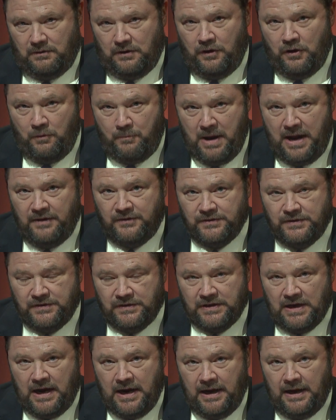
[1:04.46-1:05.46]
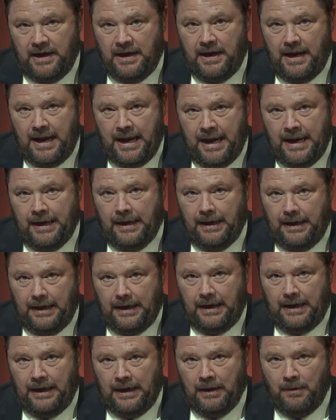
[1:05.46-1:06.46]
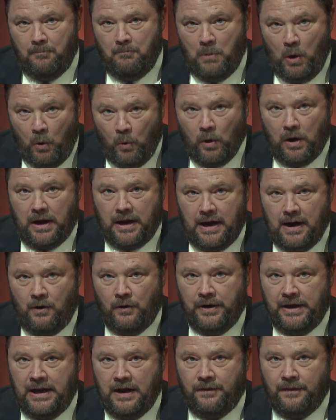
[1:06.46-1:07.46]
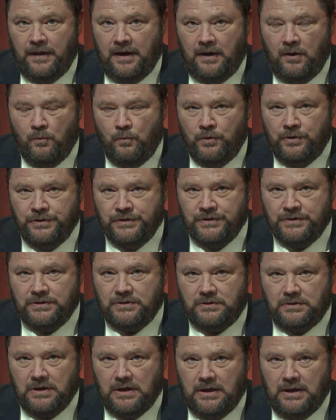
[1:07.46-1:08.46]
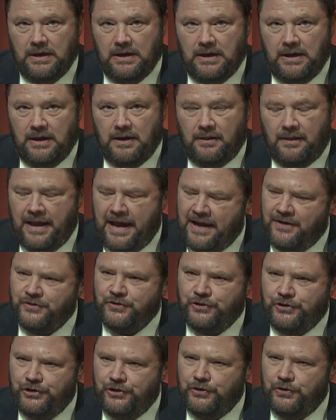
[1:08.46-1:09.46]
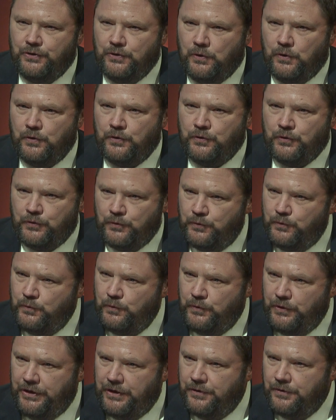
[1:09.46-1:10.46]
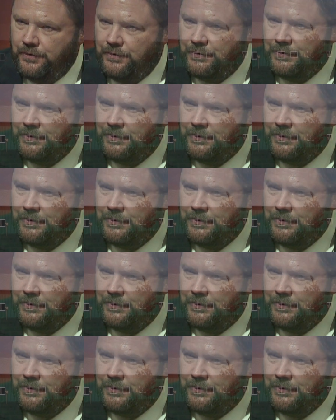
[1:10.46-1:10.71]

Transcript: the Humane Society and in Mower County, I think it was last year or two years